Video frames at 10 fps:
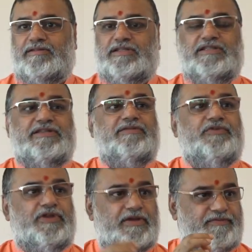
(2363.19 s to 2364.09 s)
Such
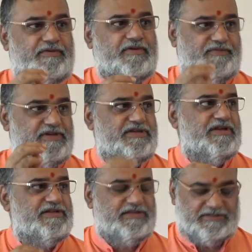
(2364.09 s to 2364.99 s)
a
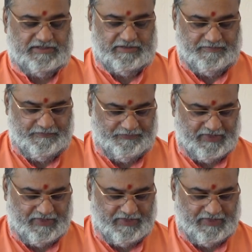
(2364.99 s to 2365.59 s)
efficient system.